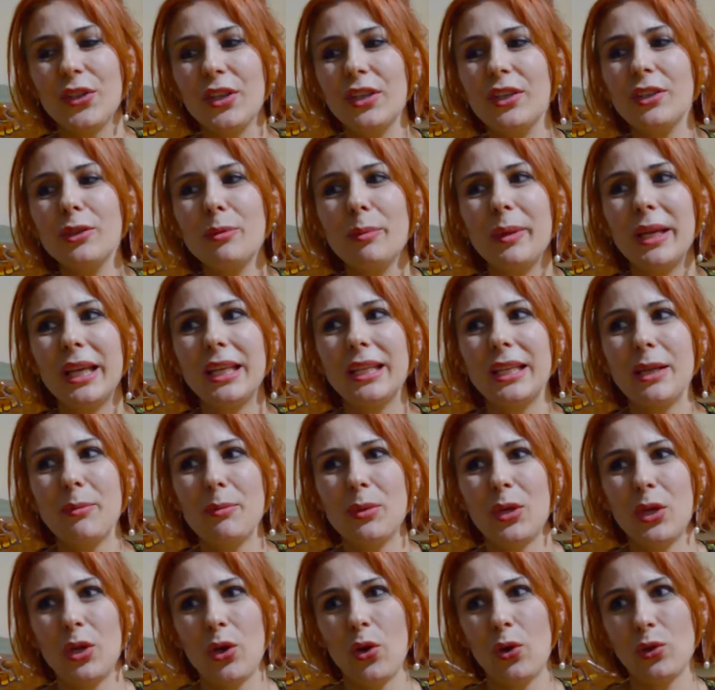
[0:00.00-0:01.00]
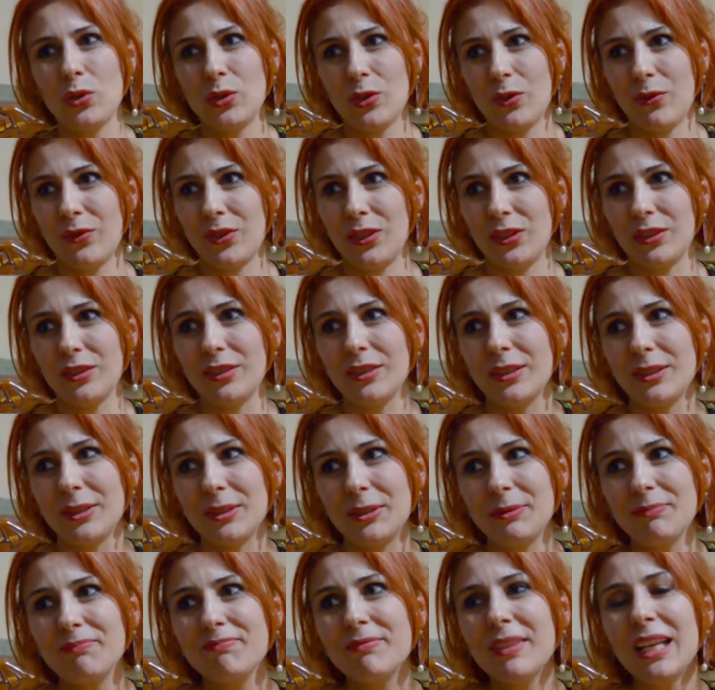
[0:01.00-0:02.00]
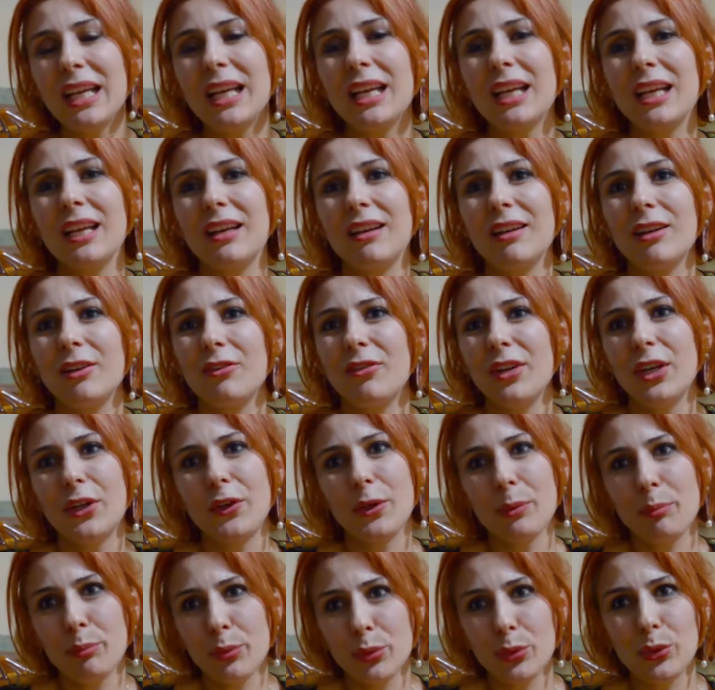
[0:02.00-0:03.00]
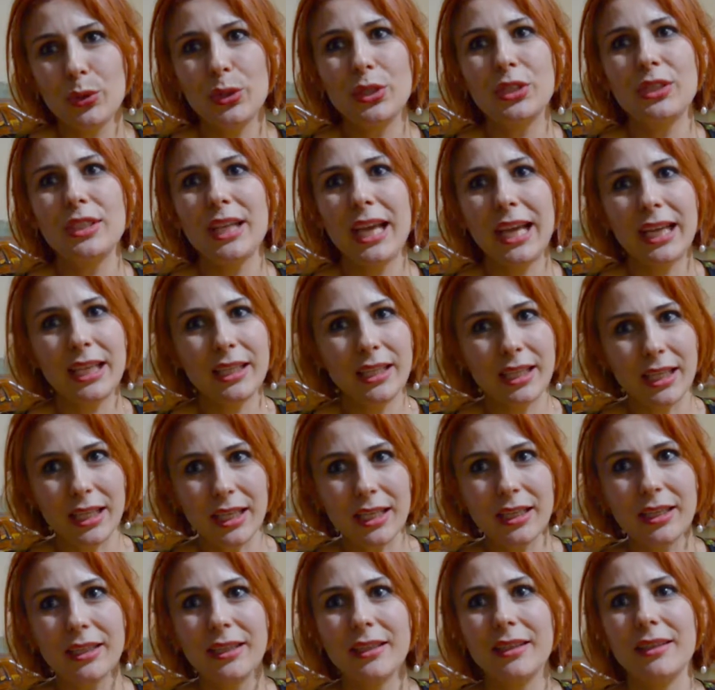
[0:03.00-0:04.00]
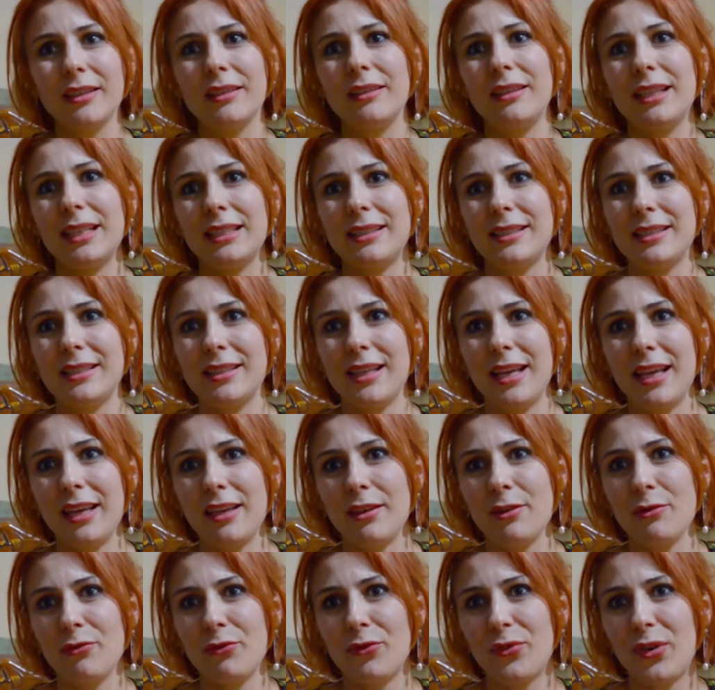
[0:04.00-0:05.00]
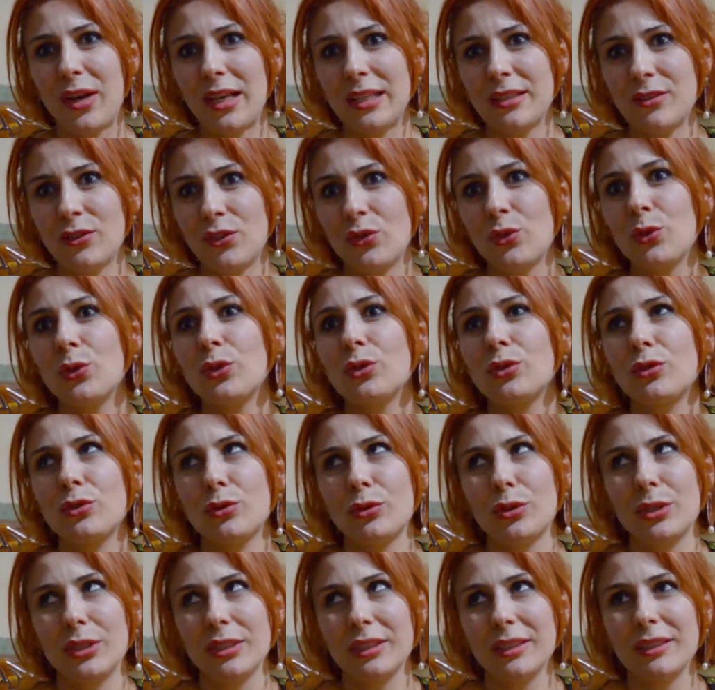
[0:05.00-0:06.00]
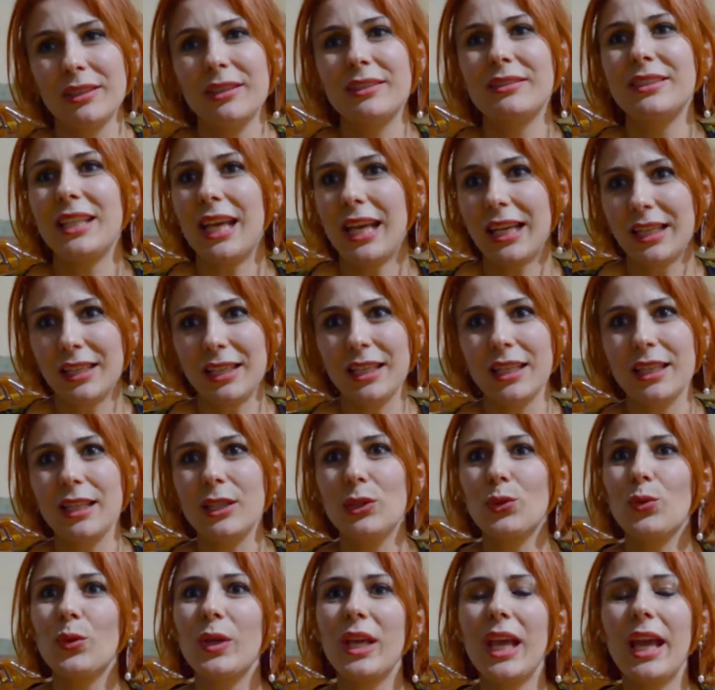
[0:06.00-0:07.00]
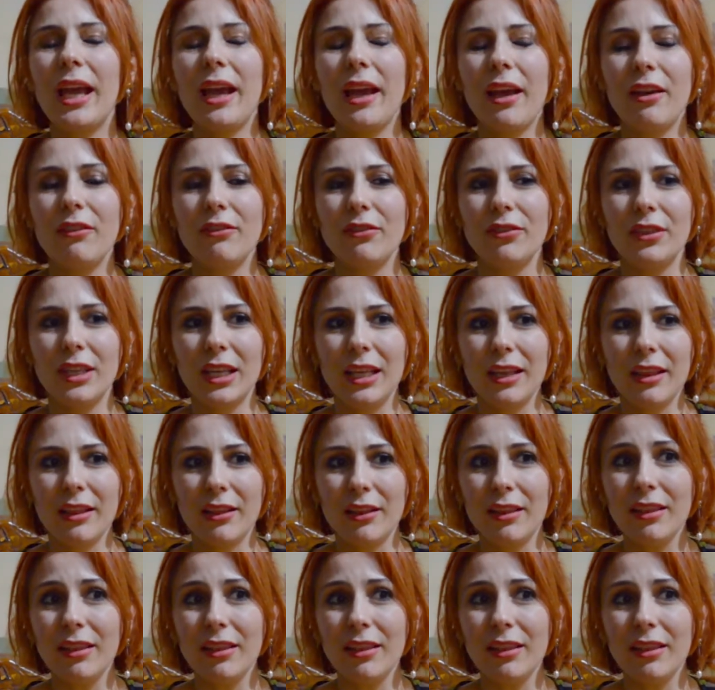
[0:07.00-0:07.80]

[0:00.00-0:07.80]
in Albania because of the very poor technique, let's say infrastructural technique that we have in the